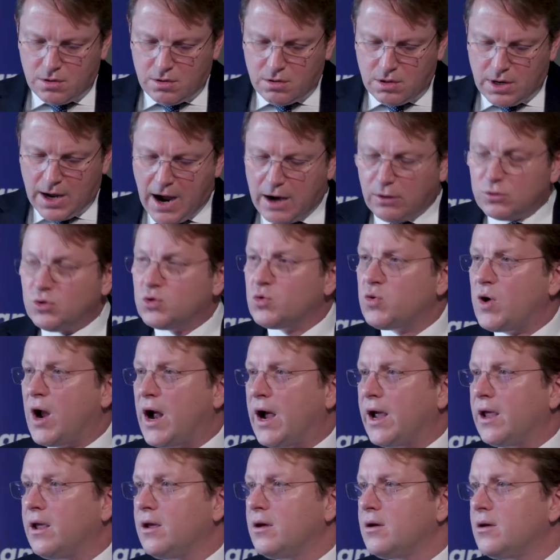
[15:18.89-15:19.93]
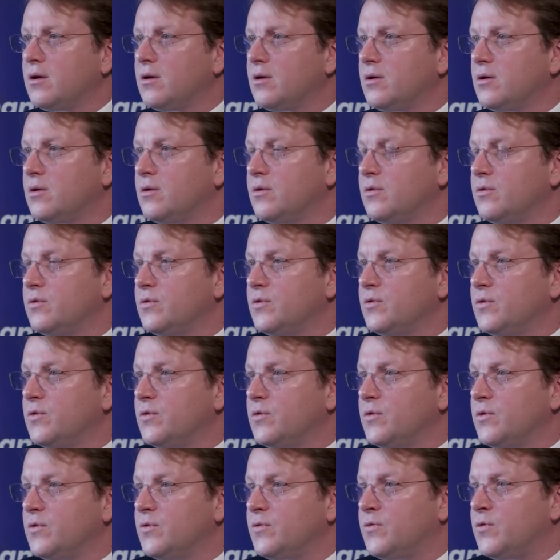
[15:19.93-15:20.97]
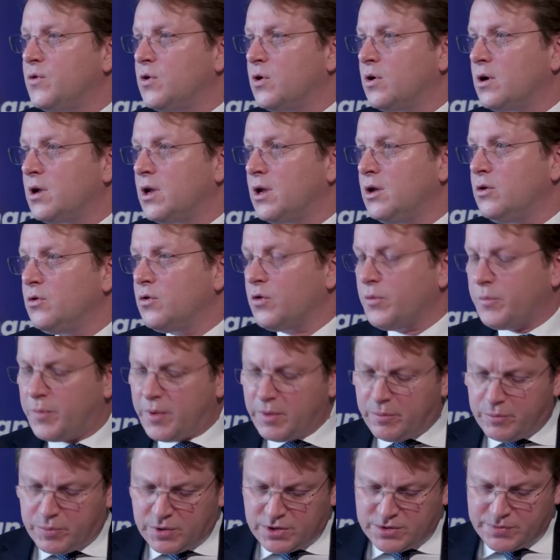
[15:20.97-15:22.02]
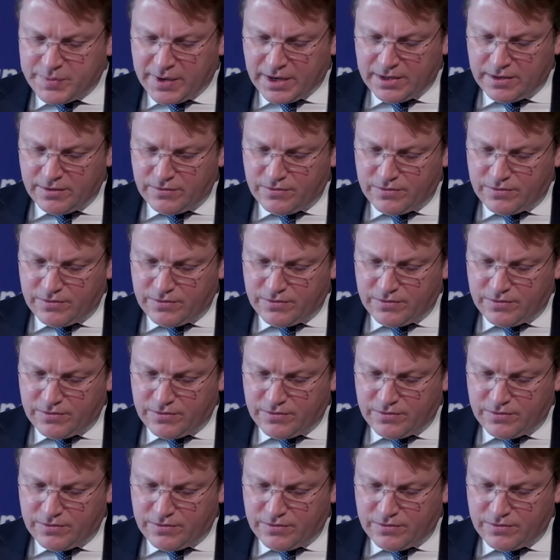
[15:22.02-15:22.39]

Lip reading: outcry for a European perspective.